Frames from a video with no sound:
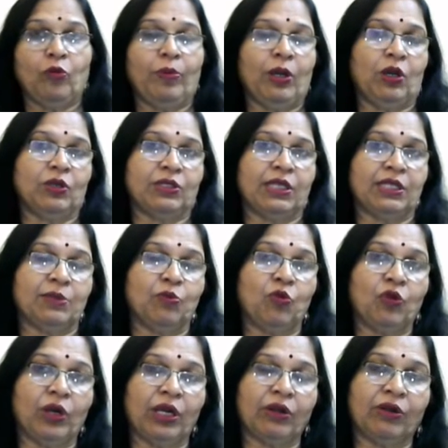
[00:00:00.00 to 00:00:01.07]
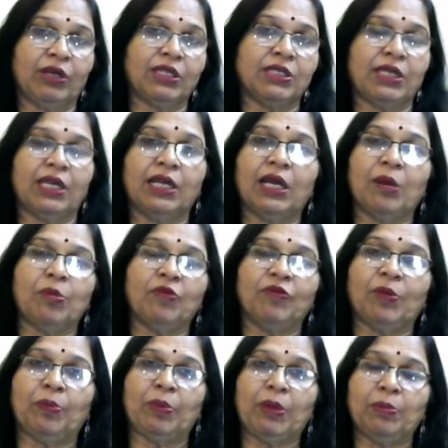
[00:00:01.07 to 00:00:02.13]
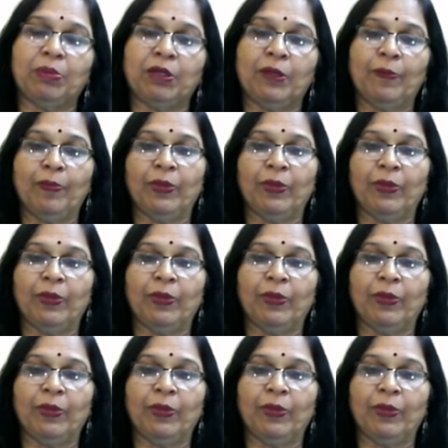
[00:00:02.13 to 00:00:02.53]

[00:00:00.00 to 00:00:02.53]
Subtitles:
because there is more increased income of the people,